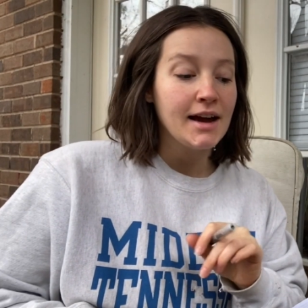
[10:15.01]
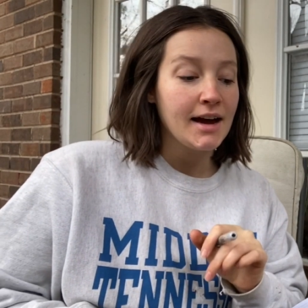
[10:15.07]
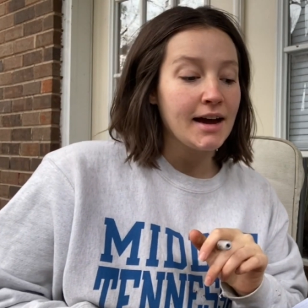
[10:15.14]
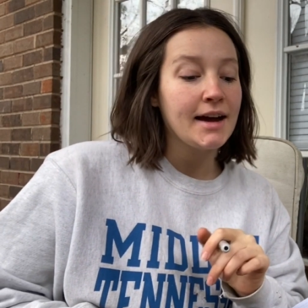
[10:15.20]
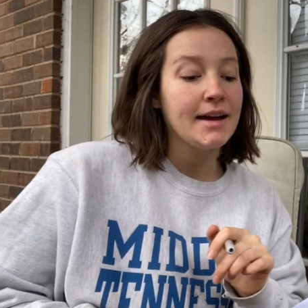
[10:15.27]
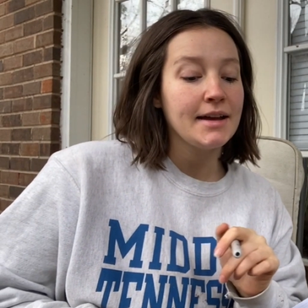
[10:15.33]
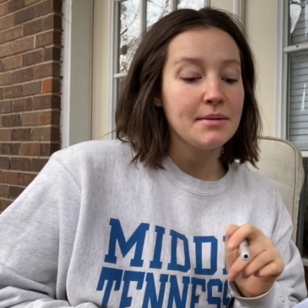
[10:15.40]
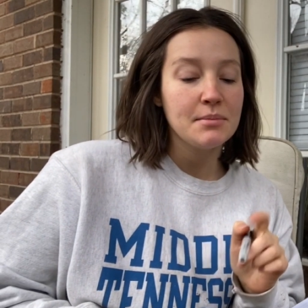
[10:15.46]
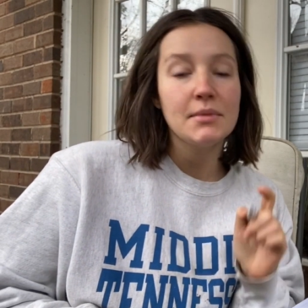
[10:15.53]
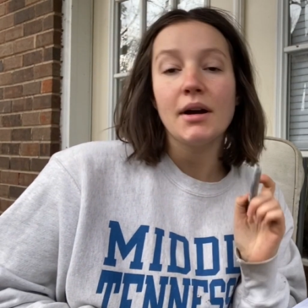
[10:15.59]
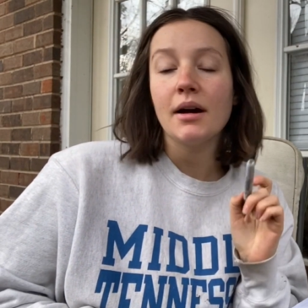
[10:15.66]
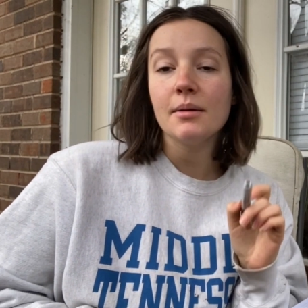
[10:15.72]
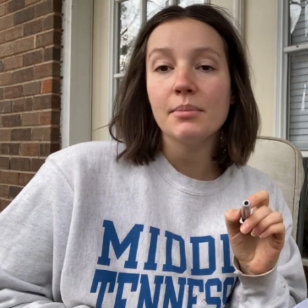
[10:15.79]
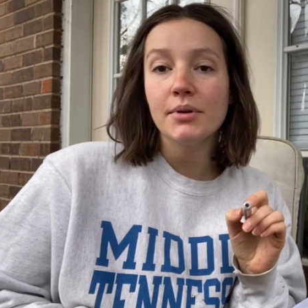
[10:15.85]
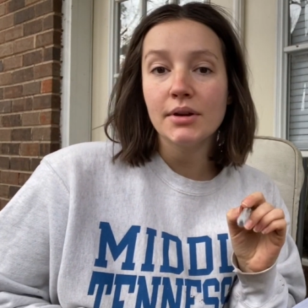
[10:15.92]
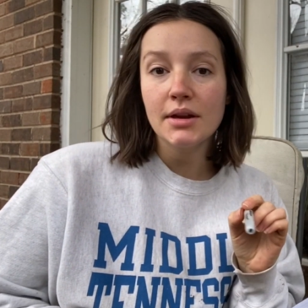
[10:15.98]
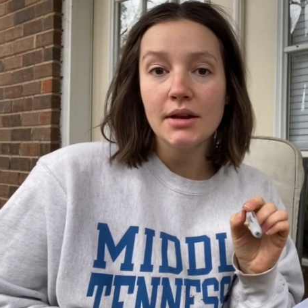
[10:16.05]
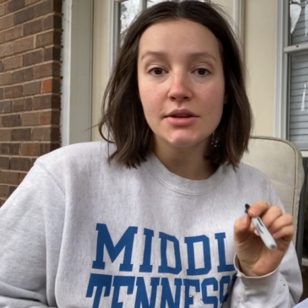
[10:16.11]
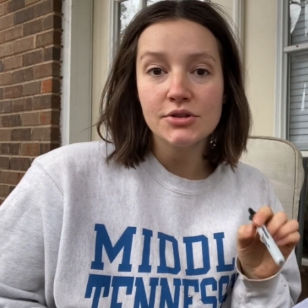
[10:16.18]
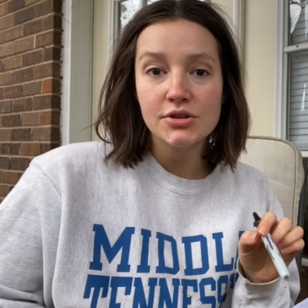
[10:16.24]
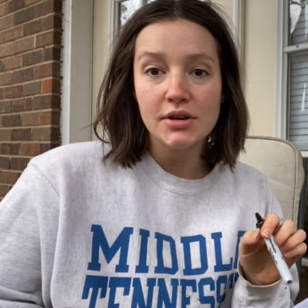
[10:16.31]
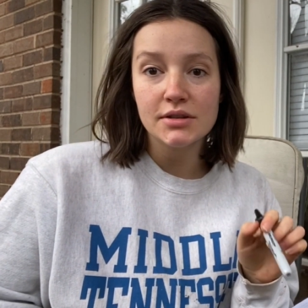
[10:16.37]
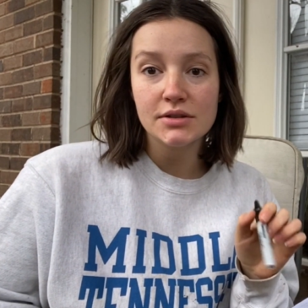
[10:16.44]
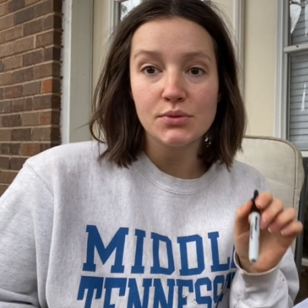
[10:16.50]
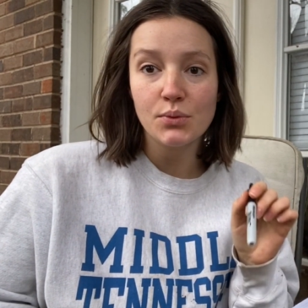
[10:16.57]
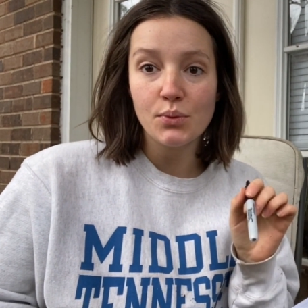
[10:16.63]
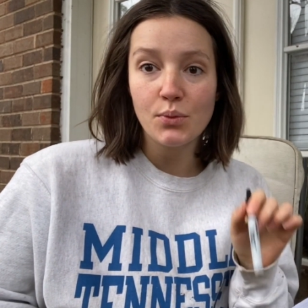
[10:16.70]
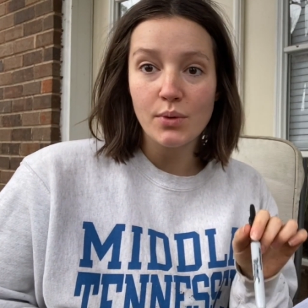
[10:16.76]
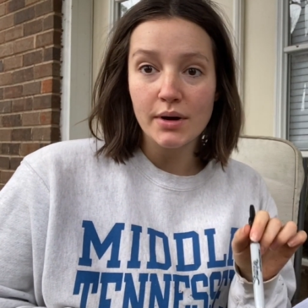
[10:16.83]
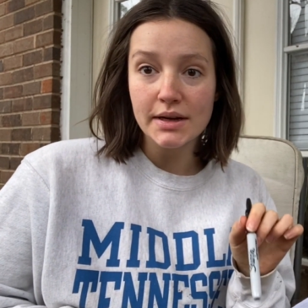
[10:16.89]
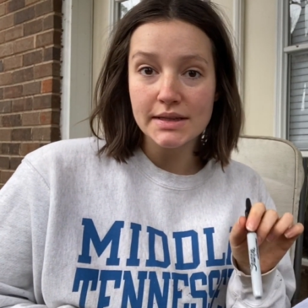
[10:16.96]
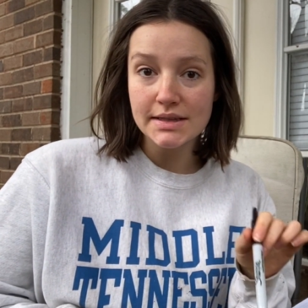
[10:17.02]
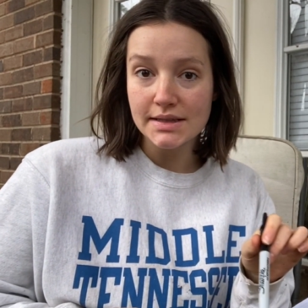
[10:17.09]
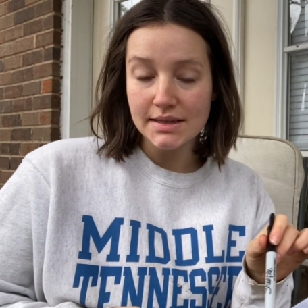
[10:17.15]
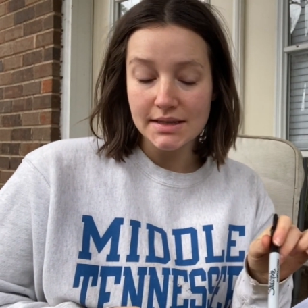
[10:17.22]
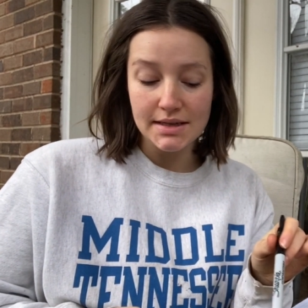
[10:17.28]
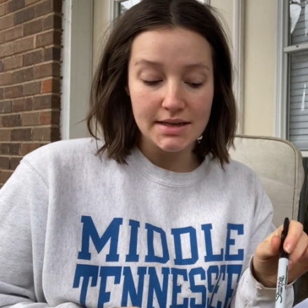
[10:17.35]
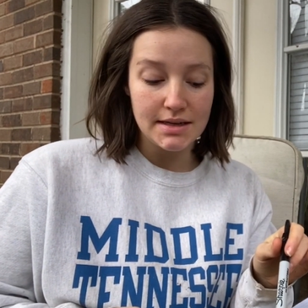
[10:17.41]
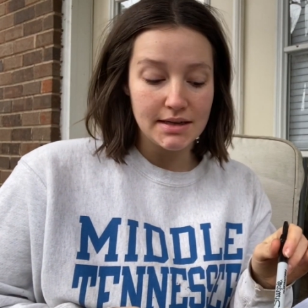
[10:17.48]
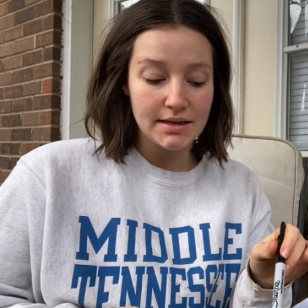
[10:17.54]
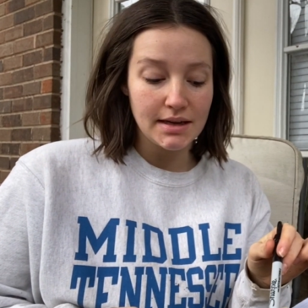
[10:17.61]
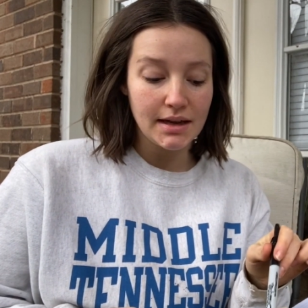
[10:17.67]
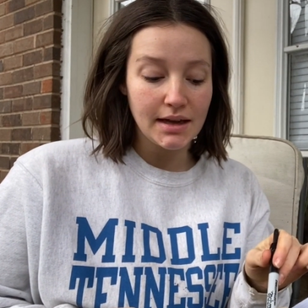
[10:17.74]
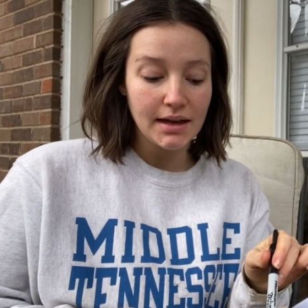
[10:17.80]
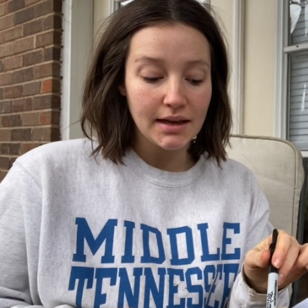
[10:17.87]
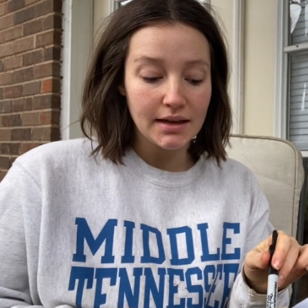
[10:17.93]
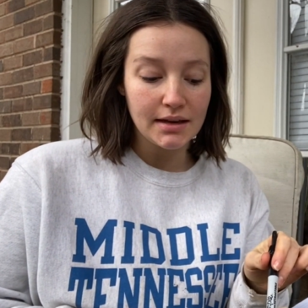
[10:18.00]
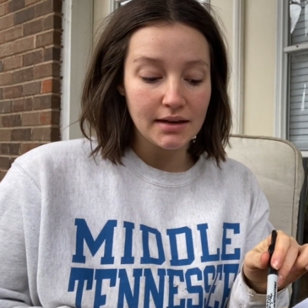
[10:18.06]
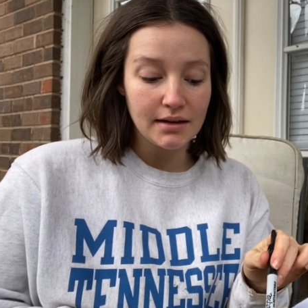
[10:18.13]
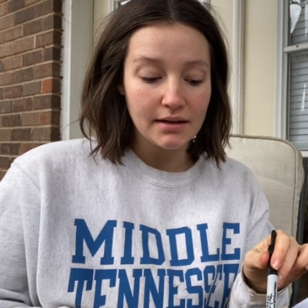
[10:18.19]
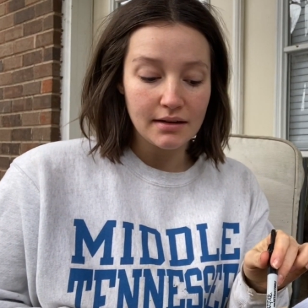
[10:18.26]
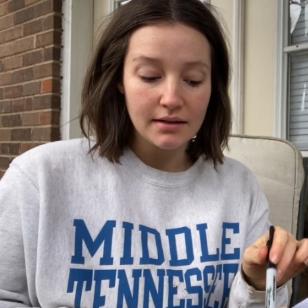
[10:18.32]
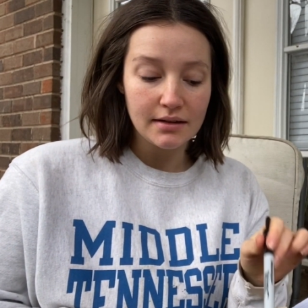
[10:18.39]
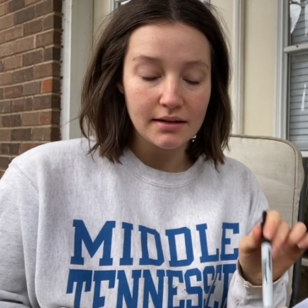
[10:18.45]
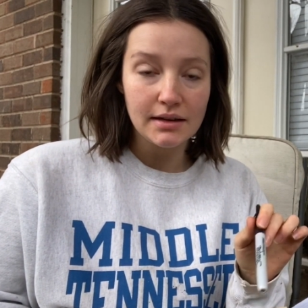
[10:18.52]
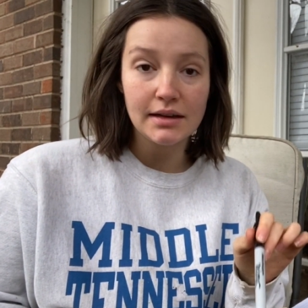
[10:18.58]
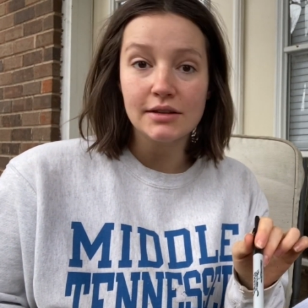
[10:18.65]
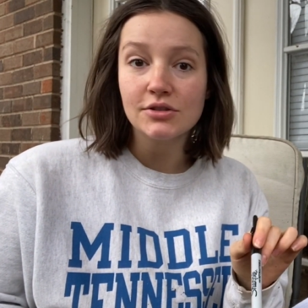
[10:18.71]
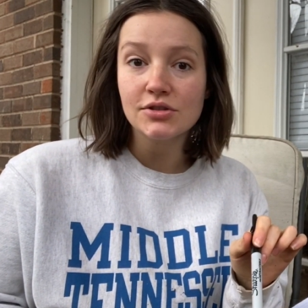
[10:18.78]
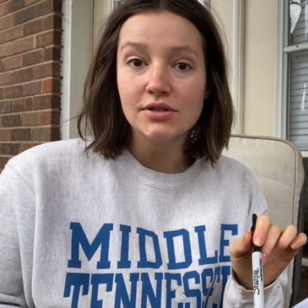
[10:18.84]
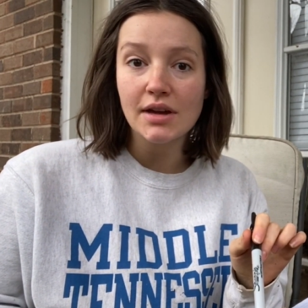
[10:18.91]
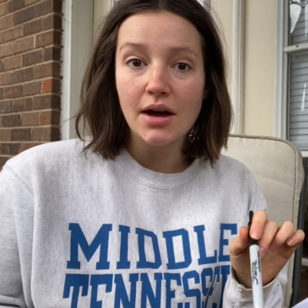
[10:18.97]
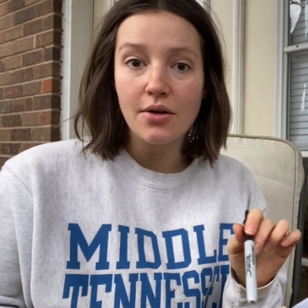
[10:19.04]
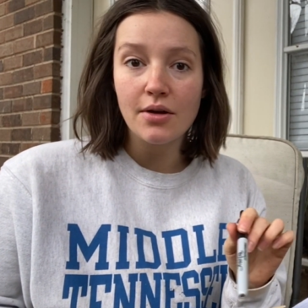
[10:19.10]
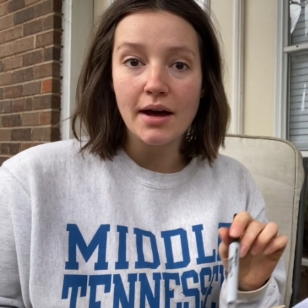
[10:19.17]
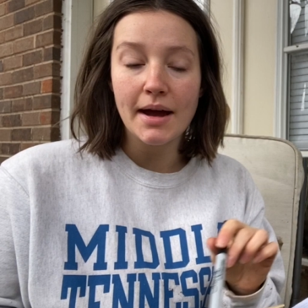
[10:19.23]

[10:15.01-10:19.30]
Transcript: I am not putting just one seed in each cell.